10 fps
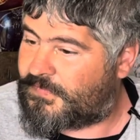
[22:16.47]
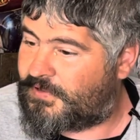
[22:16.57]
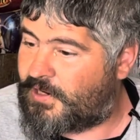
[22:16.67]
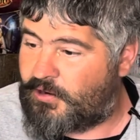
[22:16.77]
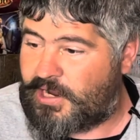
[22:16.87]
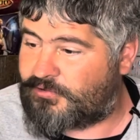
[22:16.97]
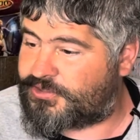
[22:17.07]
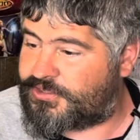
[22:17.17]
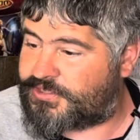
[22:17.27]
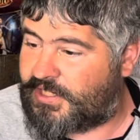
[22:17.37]
Oh, I
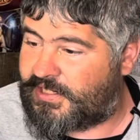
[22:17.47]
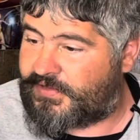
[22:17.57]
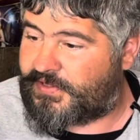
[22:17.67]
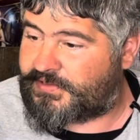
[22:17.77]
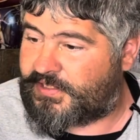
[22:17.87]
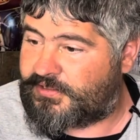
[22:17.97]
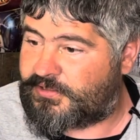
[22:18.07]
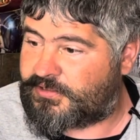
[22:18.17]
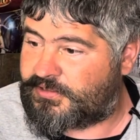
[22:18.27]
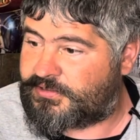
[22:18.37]
was just saying I think they
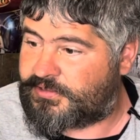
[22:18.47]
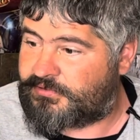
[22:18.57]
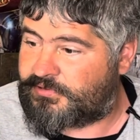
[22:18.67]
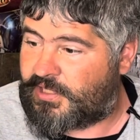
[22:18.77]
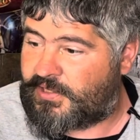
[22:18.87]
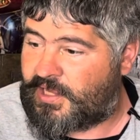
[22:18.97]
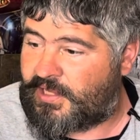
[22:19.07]
look good too. I